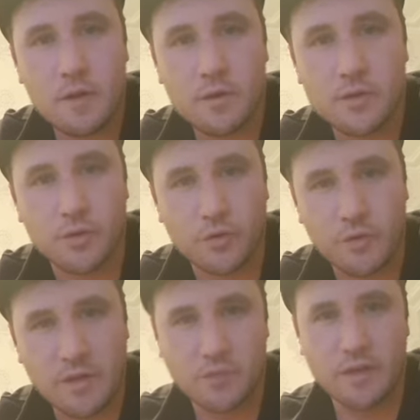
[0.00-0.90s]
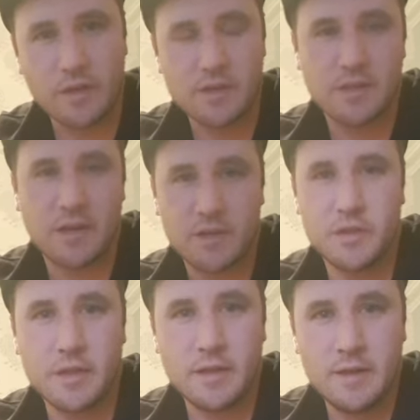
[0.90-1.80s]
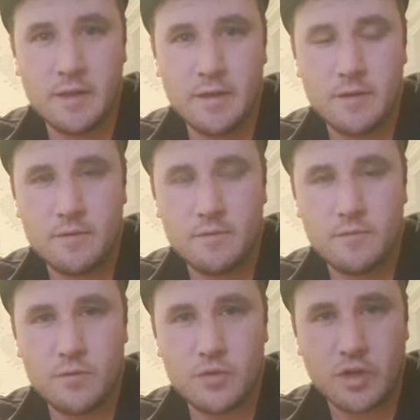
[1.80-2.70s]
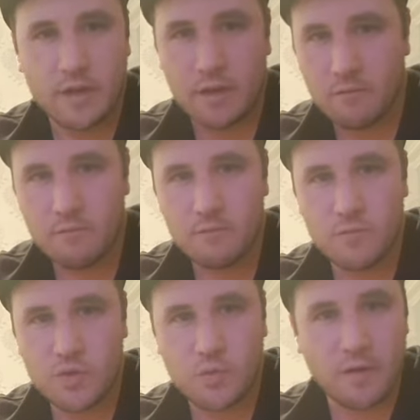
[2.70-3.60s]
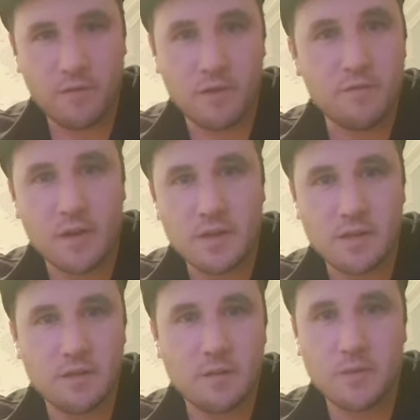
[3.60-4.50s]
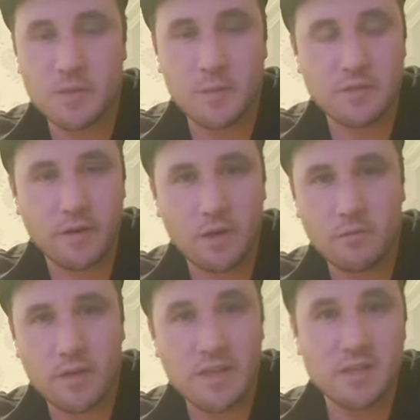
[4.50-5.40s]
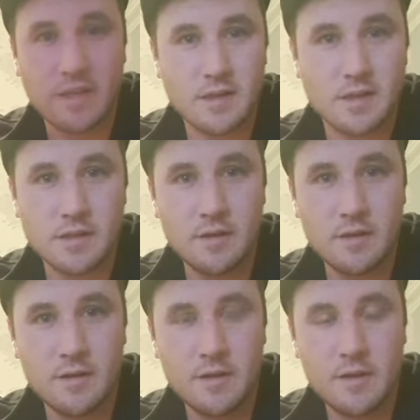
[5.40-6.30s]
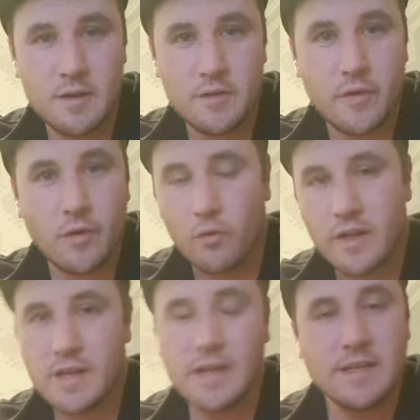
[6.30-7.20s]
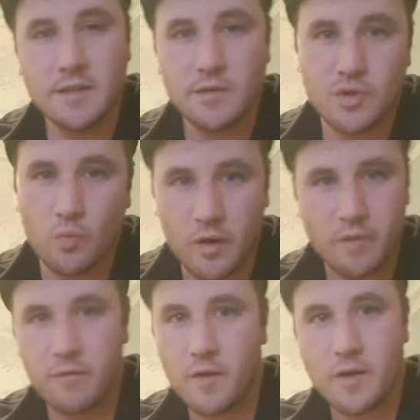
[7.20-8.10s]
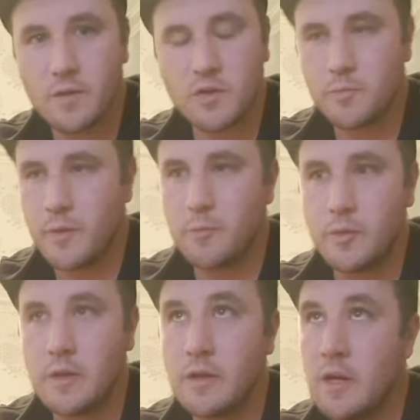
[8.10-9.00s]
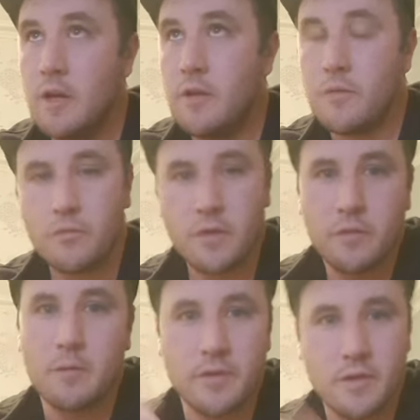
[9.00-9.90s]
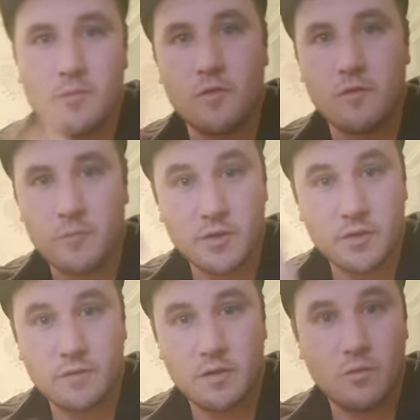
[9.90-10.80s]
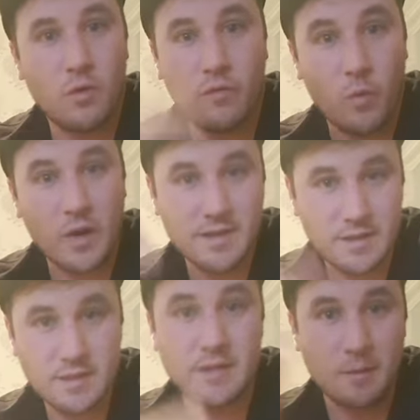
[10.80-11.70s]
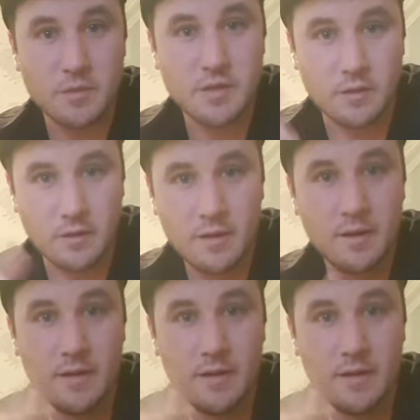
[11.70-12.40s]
So you need to realize that actually chucking 25 flies at them in the space of an hour isn't the answer. They're only keyed into one fly, which might be the rhythm and the movement of a weighted damsel.